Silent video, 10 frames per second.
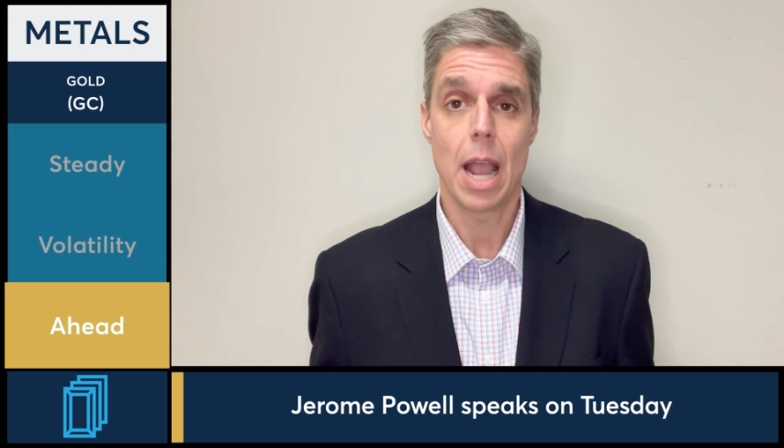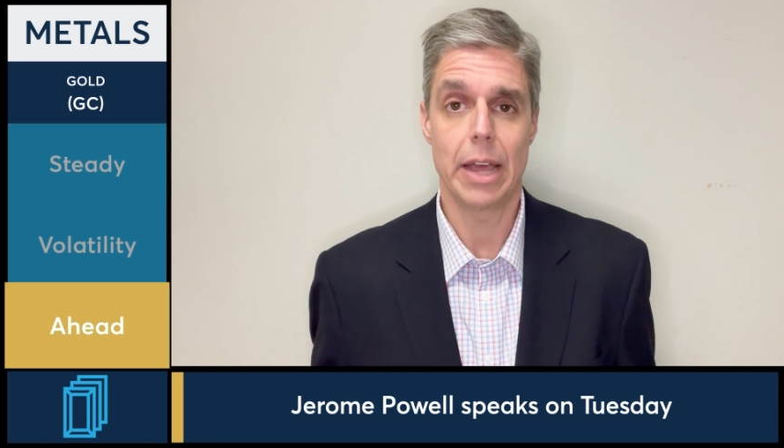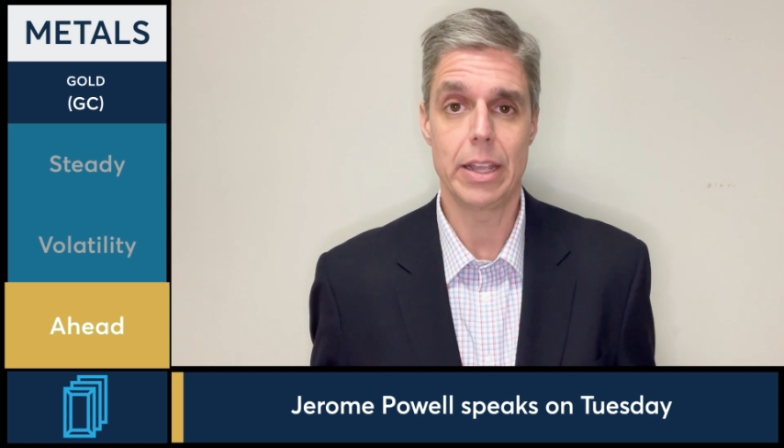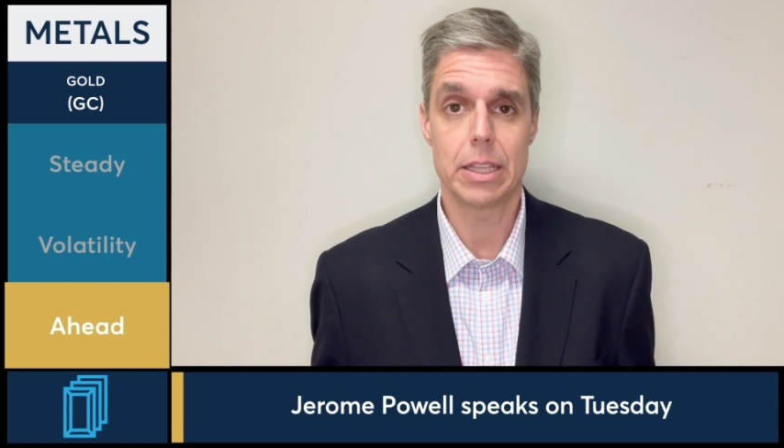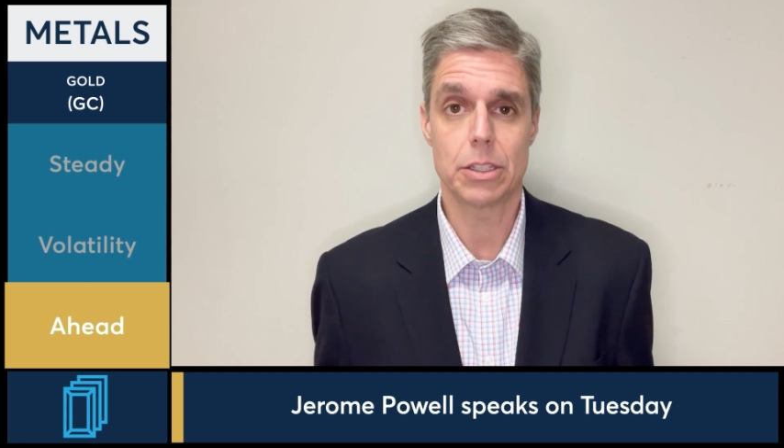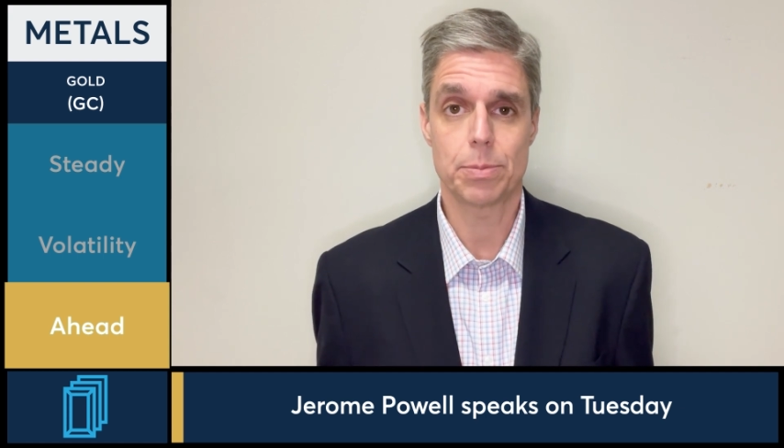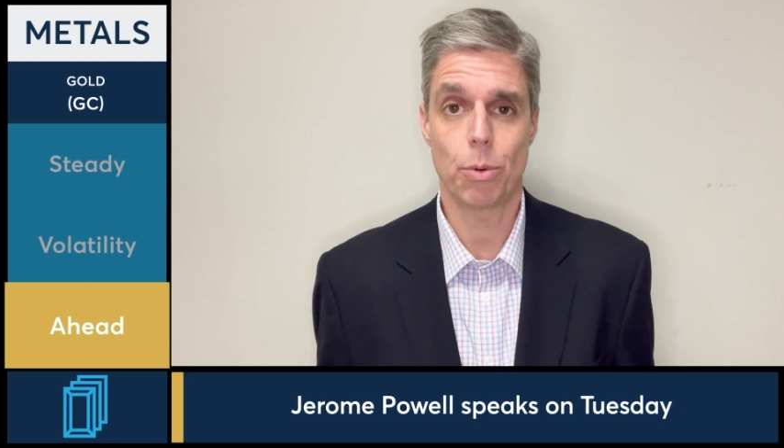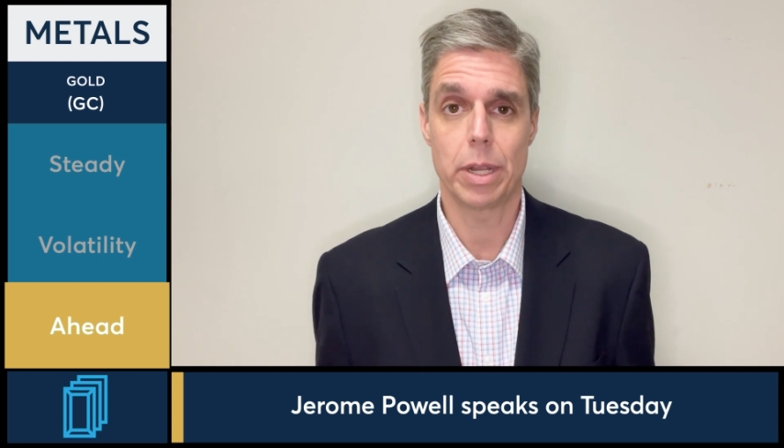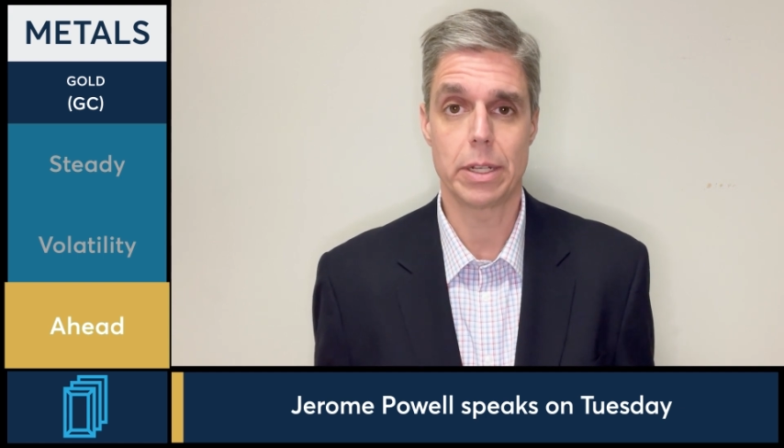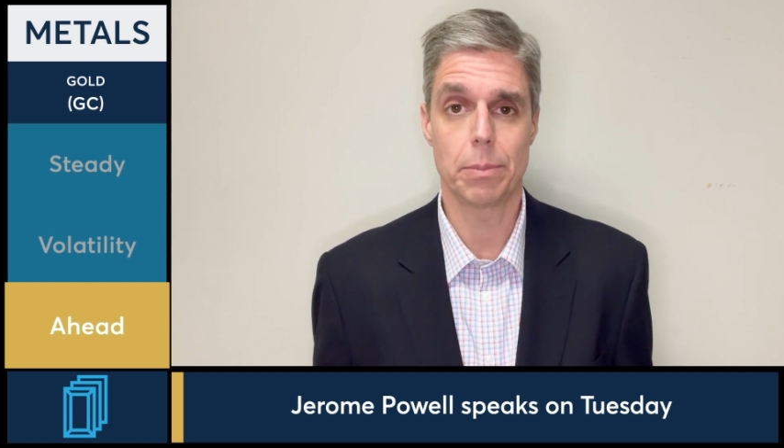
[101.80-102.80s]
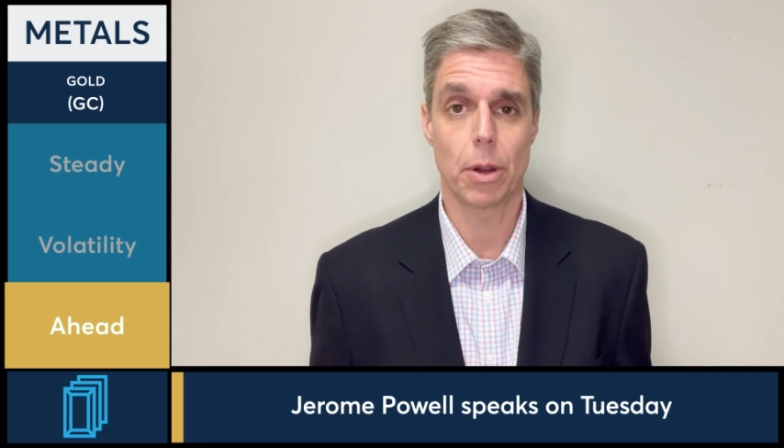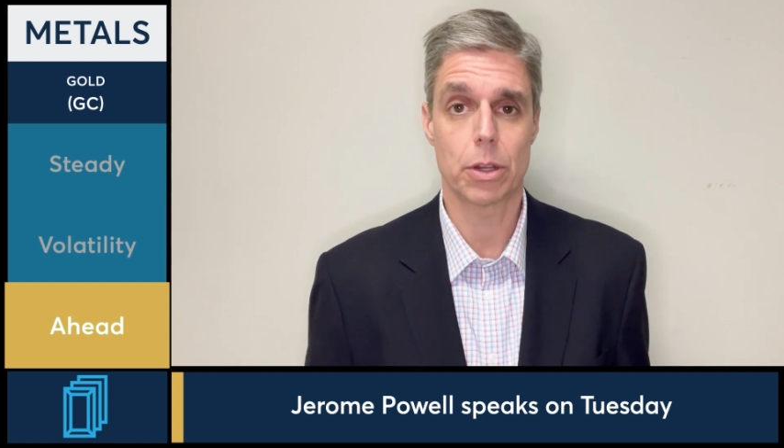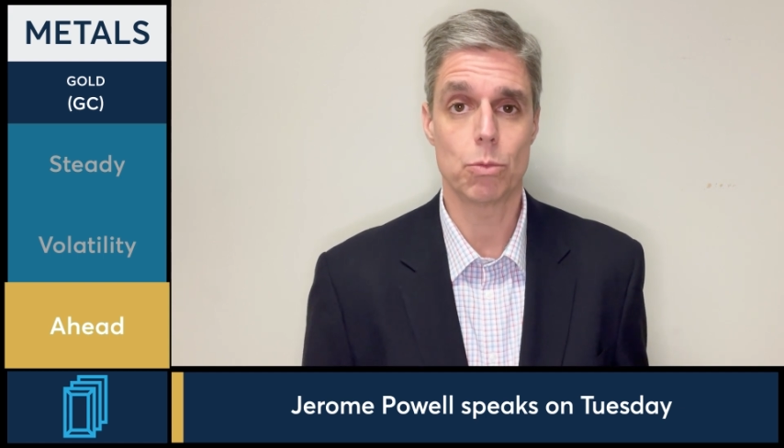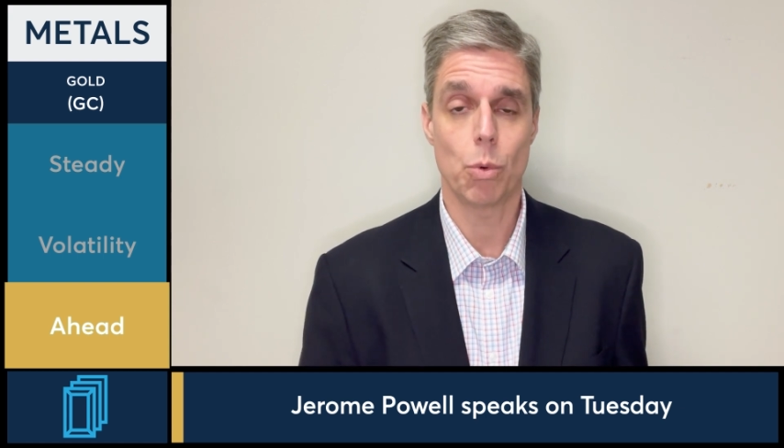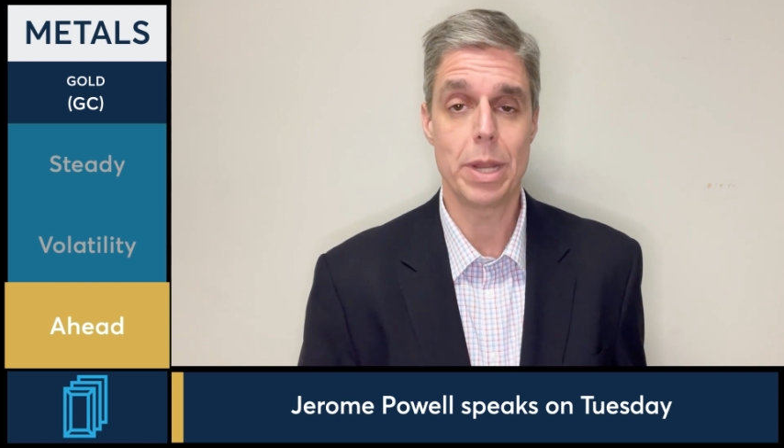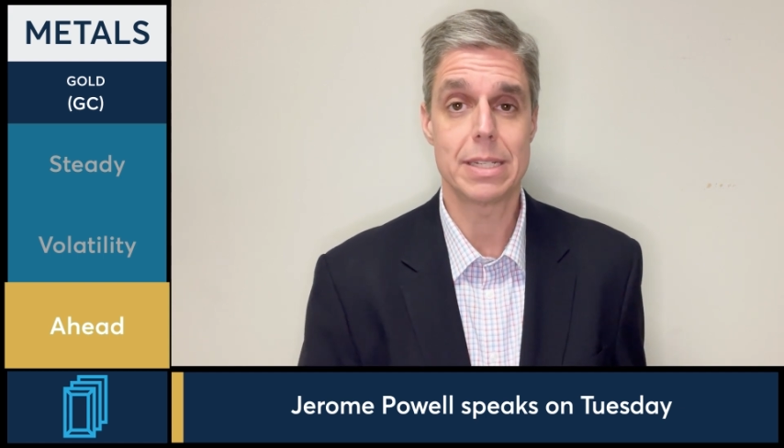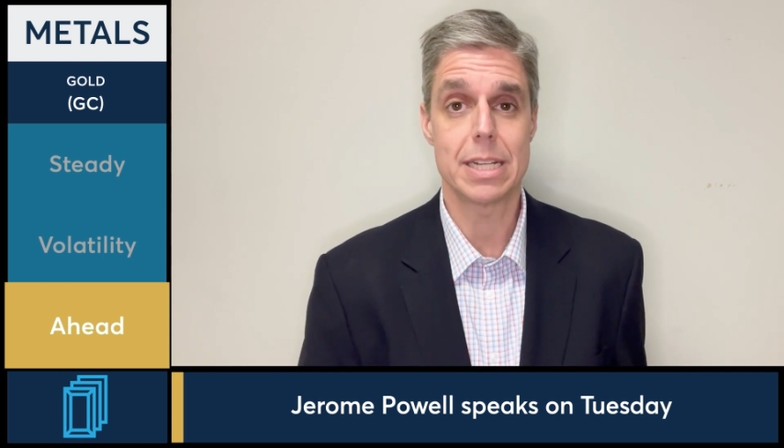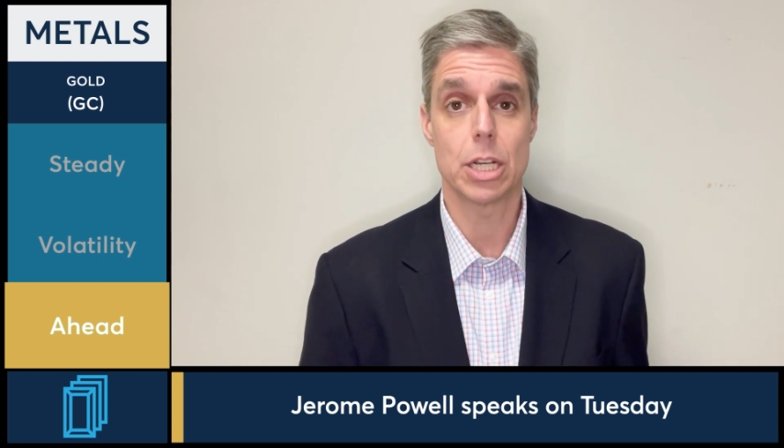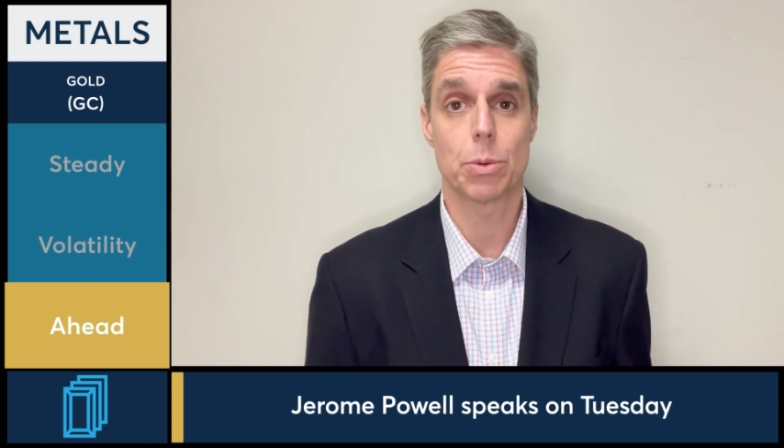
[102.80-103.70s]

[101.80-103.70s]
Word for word: I think at this point, the market will wait to hear